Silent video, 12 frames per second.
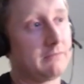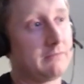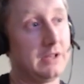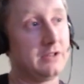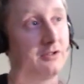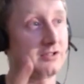
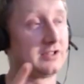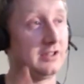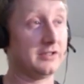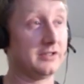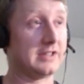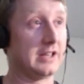major
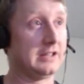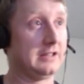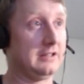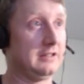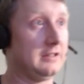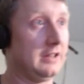skill set
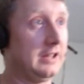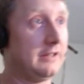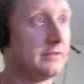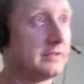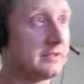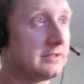in
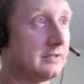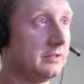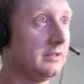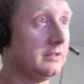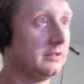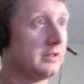life, is
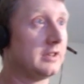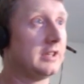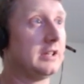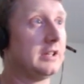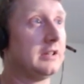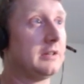
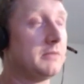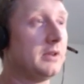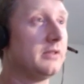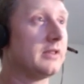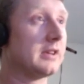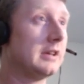learning
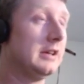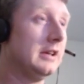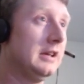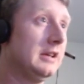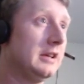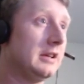music
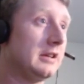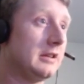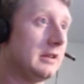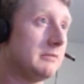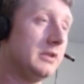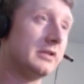
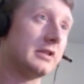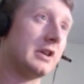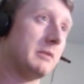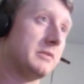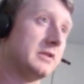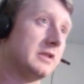and music
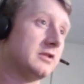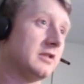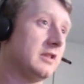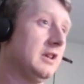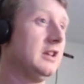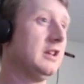composition.